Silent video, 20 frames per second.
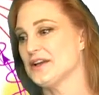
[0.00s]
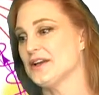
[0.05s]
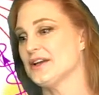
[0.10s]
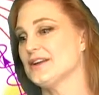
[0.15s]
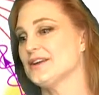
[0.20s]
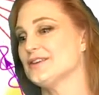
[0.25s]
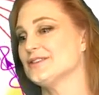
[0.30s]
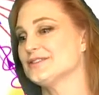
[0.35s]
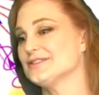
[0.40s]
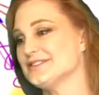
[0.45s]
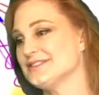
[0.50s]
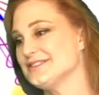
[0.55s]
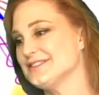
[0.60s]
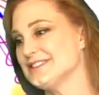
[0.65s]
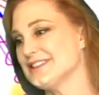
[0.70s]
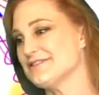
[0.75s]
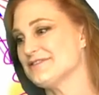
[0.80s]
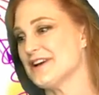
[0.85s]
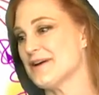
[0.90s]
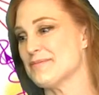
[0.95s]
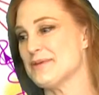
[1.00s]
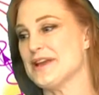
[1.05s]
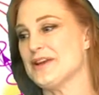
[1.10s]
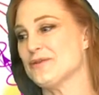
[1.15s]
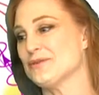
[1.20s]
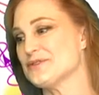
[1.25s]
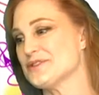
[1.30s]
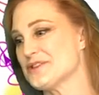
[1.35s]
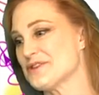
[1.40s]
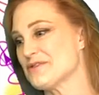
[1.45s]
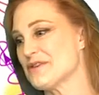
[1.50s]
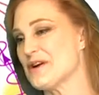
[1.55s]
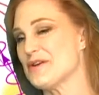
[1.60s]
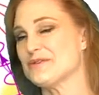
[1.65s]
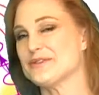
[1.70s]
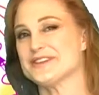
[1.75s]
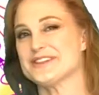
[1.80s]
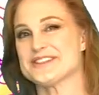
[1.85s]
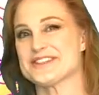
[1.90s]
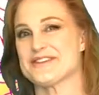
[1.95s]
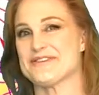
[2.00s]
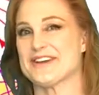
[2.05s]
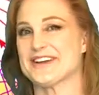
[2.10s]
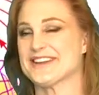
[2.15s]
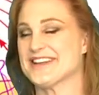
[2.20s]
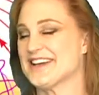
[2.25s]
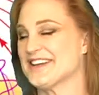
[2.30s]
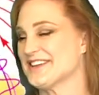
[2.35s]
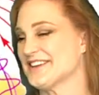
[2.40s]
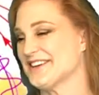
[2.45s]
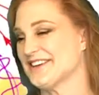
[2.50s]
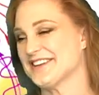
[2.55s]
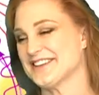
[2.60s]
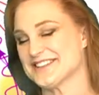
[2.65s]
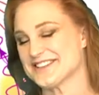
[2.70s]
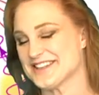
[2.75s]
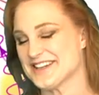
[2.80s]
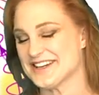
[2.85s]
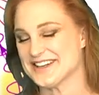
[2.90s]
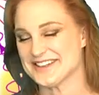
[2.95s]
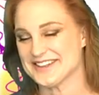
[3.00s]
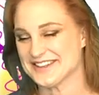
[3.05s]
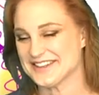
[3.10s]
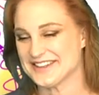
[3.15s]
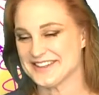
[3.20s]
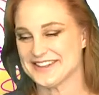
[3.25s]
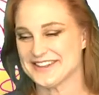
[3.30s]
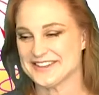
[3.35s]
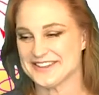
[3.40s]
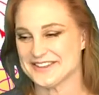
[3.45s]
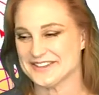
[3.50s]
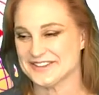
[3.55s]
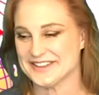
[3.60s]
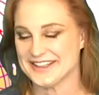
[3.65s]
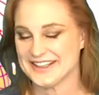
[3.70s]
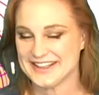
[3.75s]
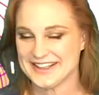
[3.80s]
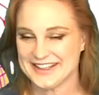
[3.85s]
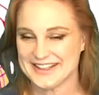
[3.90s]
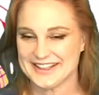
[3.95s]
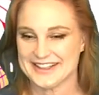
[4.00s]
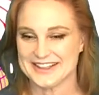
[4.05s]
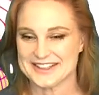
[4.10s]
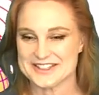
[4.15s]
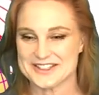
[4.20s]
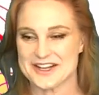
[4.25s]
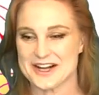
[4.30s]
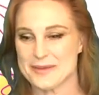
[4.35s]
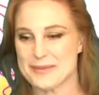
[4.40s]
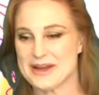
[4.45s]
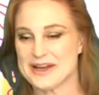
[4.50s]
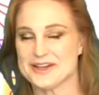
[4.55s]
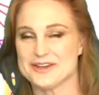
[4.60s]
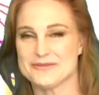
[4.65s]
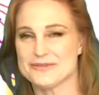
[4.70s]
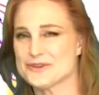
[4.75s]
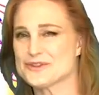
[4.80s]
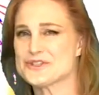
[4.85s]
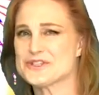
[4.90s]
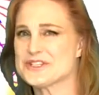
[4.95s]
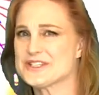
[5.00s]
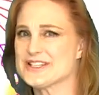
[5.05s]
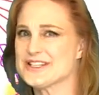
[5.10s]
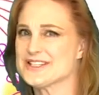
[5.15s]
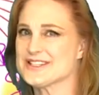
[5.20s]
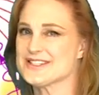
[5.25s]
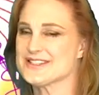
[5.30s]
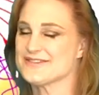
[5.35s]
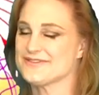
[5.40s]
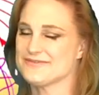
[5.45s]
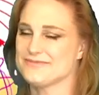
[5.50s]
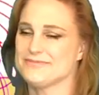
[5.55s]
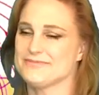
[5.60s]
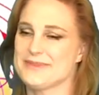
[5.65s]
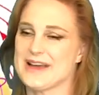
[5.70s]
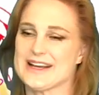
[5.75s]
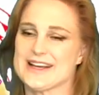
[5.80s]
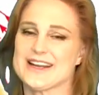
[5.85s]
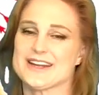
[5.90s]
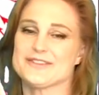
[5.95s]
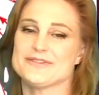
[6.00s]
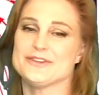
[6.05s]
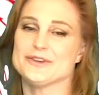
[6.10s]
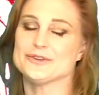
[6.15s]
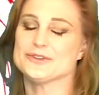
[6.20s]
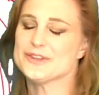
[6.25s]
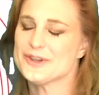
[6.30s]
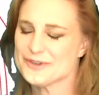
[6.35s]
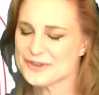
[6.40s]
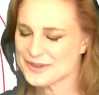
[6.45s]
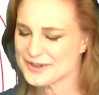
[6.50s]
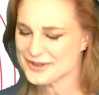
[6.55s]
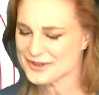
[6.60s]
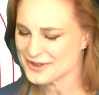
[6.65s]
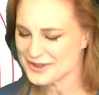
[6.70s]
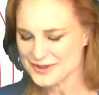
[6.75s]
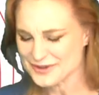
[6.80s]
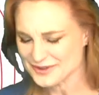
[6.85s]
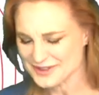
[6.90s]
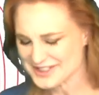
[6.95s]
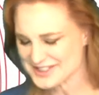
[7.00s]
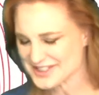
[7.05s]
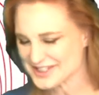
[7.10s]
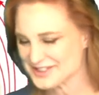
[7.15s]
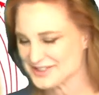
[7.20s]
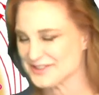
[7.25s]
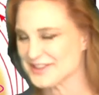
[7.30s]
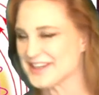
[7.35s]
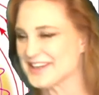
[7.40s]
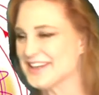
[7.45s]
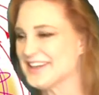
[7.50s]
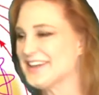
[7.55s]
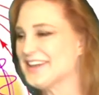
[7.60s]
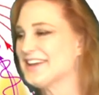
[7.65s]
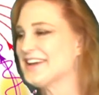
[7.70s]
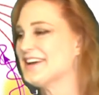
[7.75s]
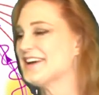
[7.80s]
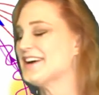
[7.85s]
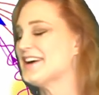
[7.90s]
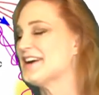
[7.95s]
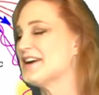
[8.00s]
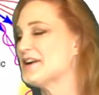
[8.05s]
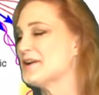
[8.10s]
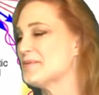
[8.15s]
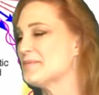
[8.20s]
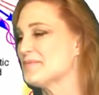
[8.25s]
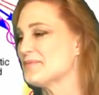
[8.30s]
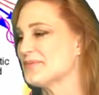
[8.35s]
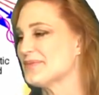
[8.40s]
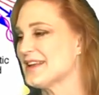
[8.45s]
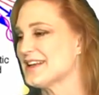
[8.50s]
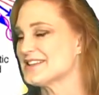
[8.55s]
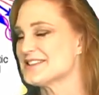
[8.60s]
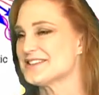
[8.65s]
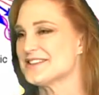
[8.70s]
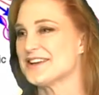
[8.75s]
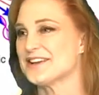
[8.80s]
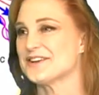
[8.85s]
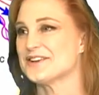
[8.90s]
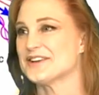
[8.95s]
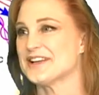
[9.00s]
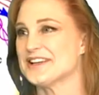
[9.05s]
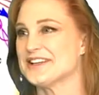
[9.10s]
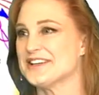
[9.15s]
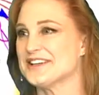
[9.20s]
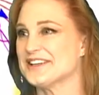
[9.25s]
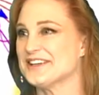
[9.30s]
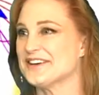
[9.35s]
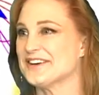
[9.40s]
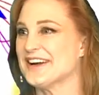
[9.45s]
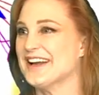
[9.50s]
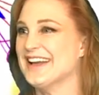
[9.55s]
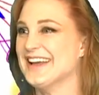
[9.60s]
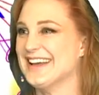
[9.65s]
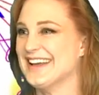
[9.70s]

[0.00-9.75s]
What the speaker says: you know, div dot b equals zero and stuff like that. It's not, no. Let's talk about a divergenceless magnetic field. No. Let's not do that. That's not a good idea here.